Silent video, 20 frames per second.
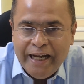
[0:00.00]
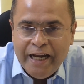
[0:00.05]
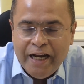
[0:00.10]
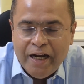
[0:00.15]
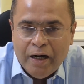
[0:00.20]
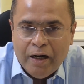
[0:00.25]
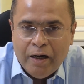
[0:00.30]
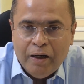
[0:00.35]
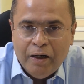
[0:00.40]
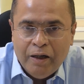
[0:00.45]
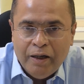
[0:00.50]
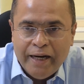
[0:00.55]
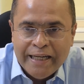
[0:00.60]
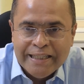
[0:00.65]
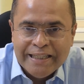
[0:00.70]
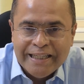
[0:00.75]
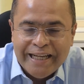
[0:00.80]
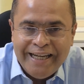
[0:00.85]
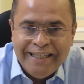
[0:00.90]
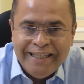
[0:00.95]

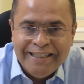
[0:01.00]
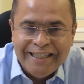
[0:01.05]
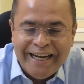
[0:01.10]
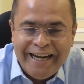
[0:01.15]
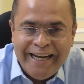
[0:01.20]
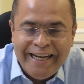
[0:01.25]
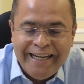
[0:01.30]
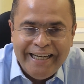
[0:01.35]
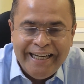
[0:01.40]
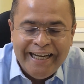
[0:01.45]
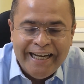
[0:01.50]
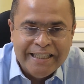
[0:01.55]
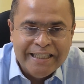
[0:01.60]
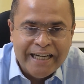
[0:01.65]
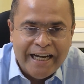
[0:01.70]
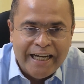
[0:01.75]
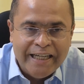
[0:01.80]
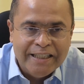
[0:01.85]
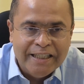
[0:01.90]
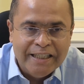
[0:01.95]
Arshad at
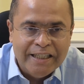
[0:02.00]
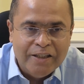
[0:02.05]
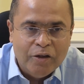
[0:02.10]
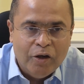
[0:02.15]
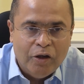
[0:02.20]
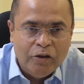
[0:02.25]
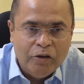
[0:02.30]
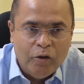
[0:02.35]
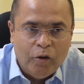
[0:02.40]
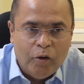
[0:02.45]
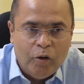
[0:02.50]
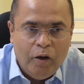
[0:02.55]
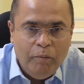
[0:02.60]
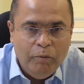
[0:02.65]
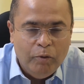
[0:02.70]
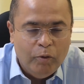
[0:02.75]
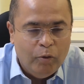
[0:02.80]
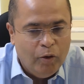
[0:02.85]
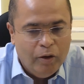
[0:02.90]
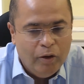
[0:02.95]
stackgen.com,
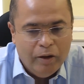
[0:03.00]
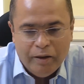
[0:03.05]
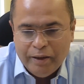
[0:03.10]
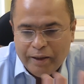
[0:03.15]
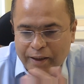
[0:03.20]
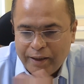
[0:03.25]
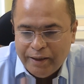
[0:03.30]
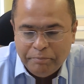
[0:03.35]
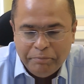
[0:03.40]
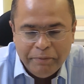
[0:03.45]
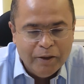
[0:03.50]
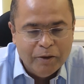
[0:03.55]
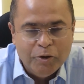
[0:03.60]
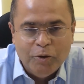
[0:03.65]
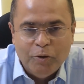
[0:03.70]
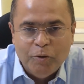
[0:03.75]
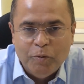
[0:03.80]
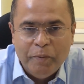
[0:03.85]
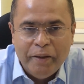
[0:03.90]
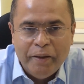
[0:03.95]
or
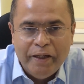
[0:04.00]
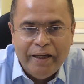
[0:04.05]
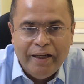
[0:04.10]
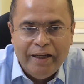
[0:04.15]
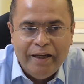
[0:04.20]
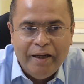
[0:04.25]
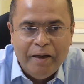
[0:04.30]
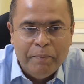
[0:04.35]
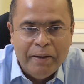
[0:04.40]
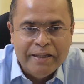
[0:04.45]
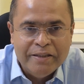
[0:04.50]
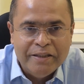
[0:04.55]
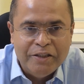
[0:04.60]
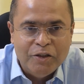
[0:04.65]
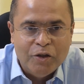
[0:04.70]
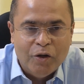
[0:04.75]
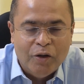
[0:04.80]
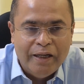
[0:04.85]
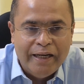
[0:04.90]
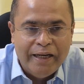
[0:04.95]
shoot me a message
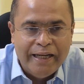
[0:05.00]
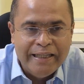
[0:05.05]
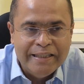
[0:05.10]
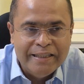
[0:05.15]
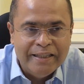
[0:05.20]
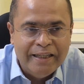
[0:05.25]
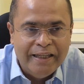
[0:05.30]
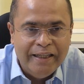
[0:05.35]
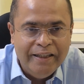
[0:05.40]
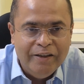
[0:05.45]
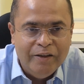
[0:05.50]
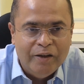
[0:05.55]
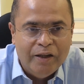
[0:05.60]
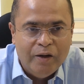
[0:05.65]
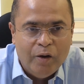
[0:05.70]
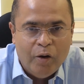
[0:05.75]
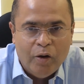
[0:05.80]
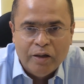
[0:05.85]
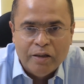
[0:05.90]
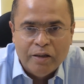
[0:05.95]
on LinkedIn
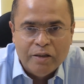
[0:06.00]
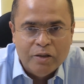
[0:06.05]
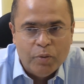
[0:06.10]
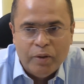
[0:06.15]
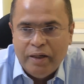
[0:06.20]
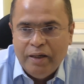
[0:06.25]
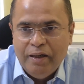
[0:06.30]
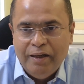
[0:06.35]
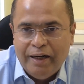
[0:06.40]
or on Twitter,